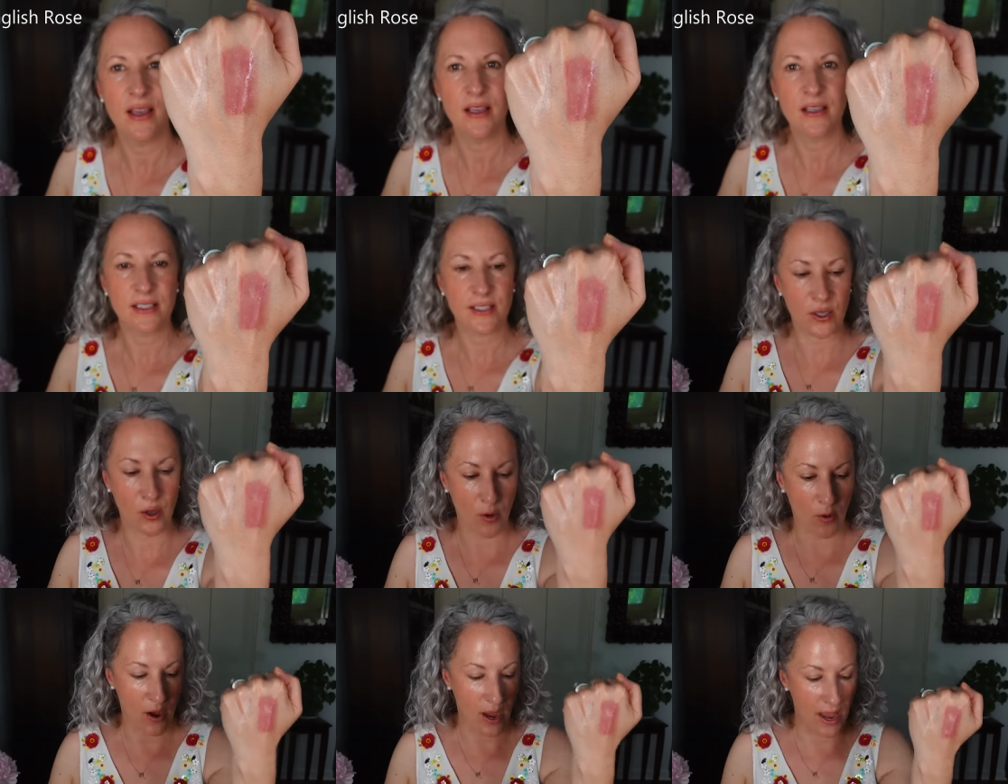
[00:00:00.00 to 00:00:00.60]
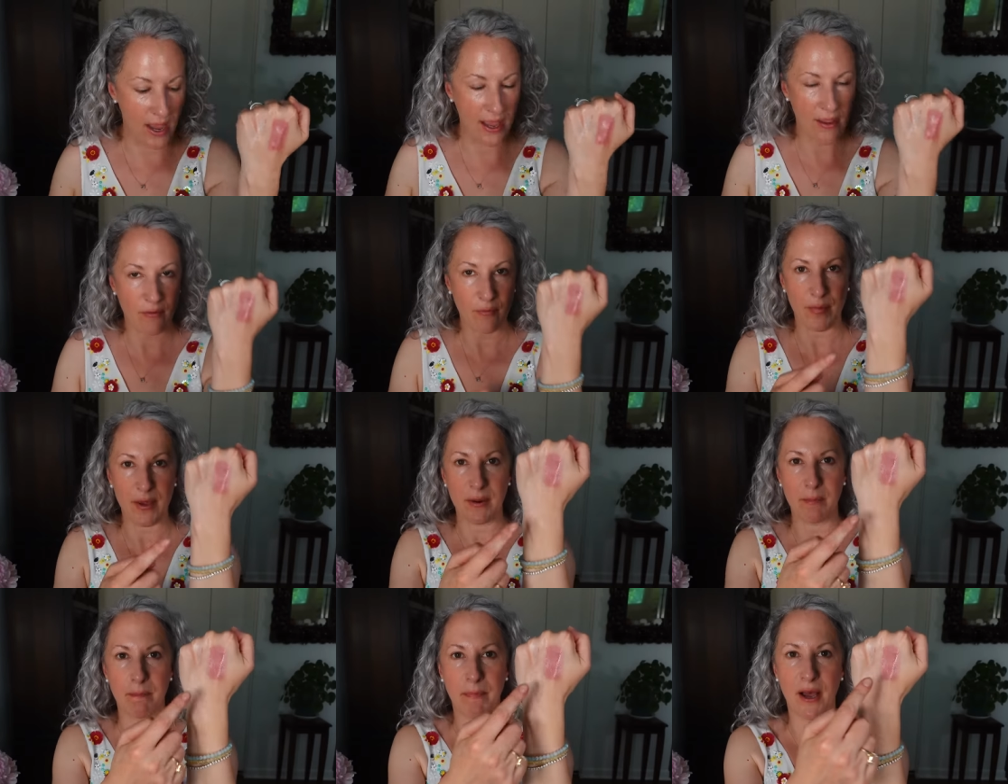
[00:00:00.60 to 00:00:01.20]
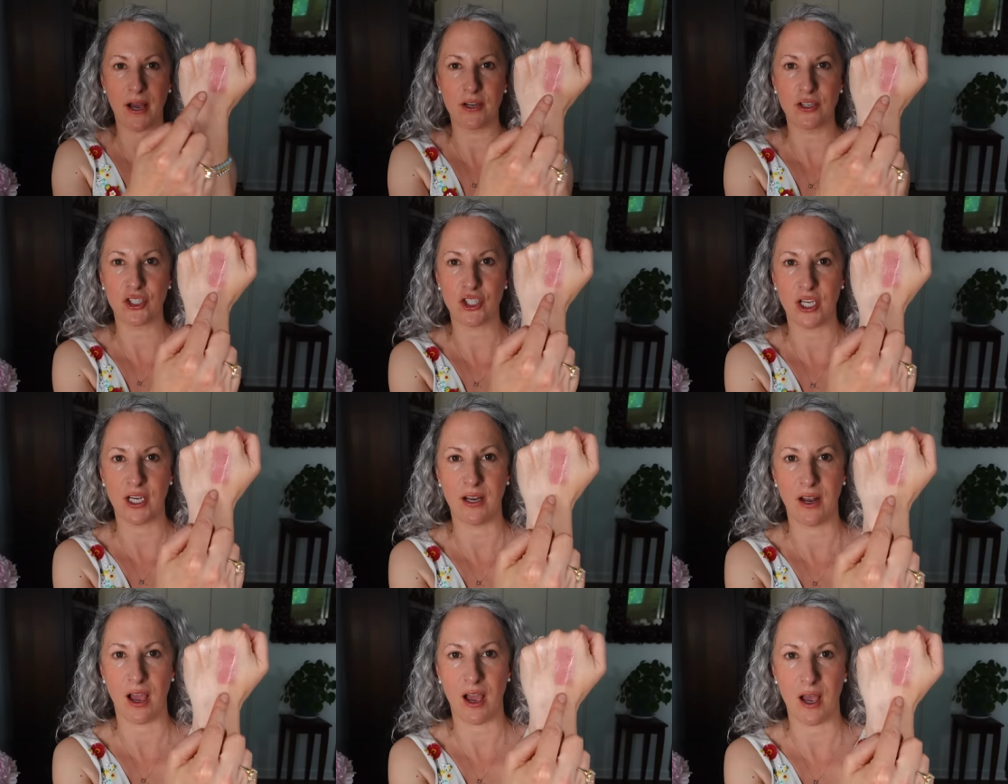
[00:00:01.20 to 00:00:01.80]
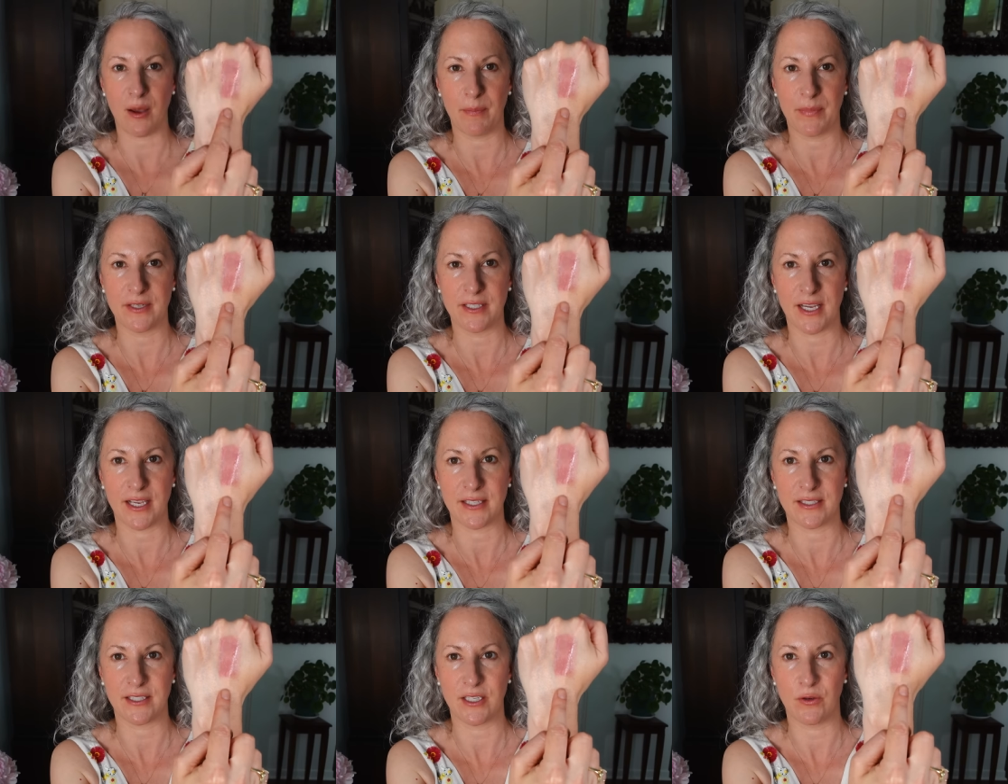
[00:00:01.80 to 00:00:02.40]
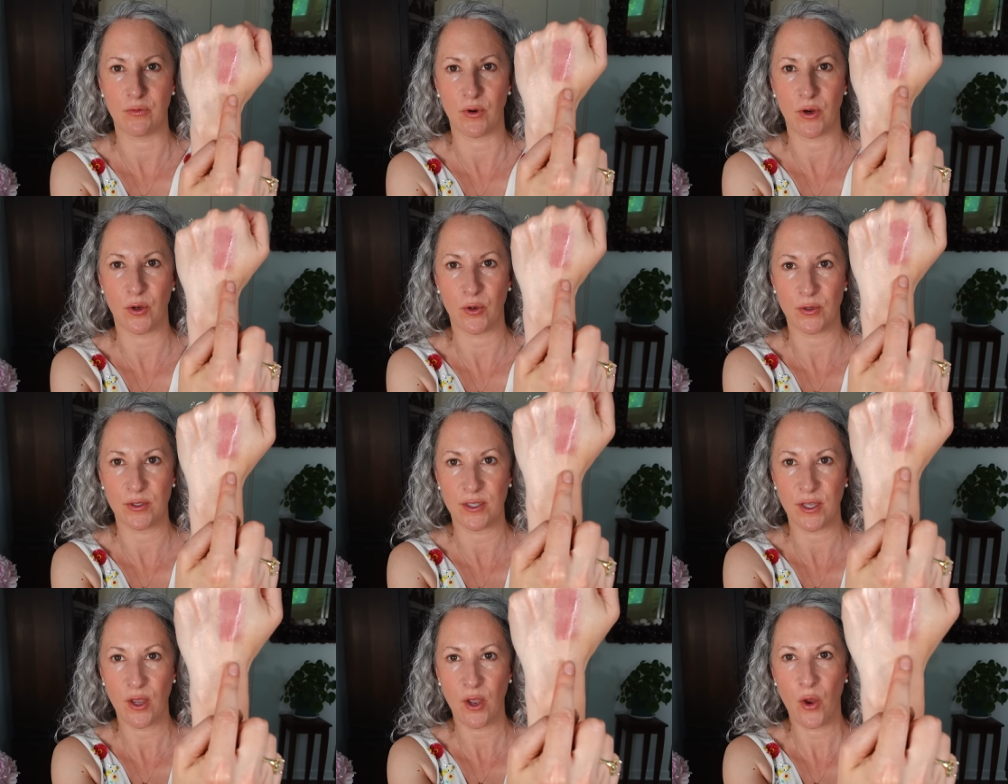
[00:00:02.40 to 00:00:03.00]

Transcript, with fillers: So I have been punching up Dusty Rose